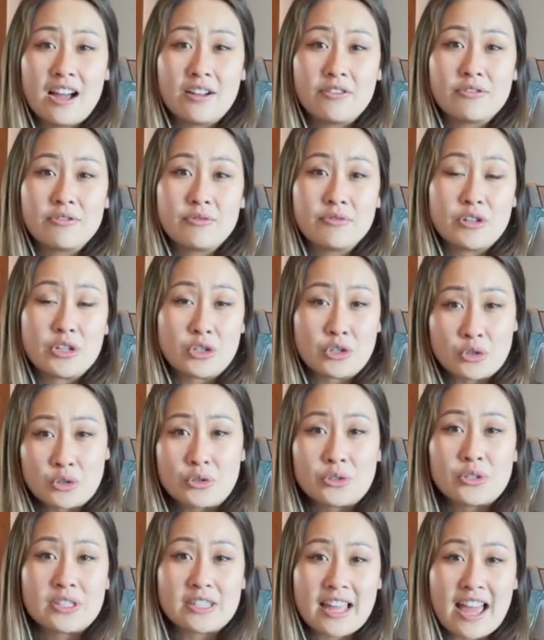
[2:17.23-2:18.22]

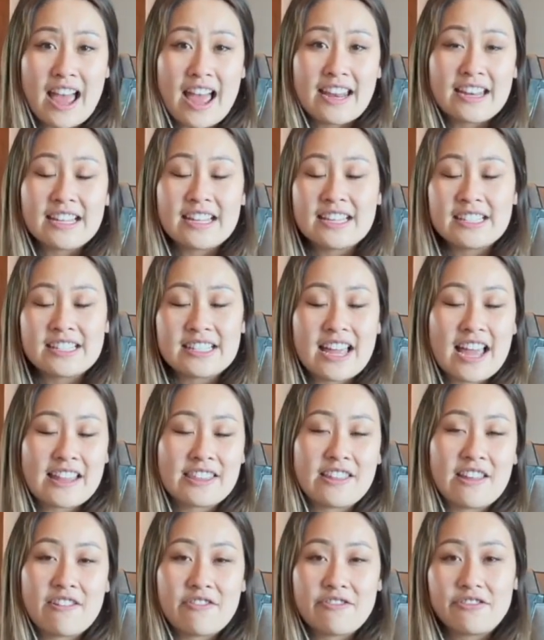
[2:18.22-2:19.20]
reduce that is that
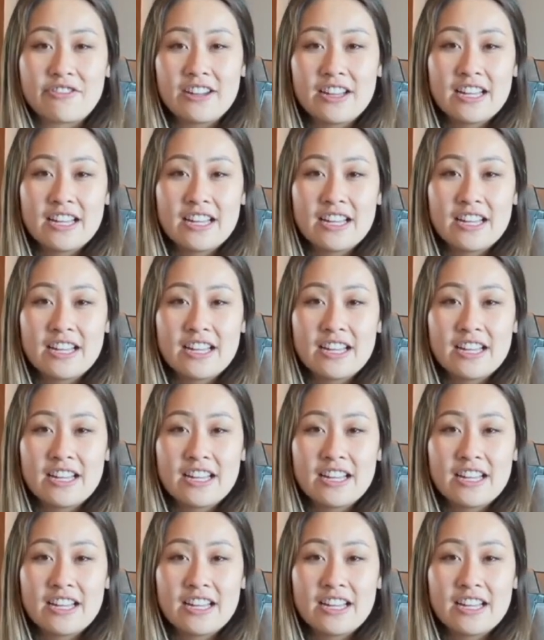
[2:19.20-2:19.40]
they've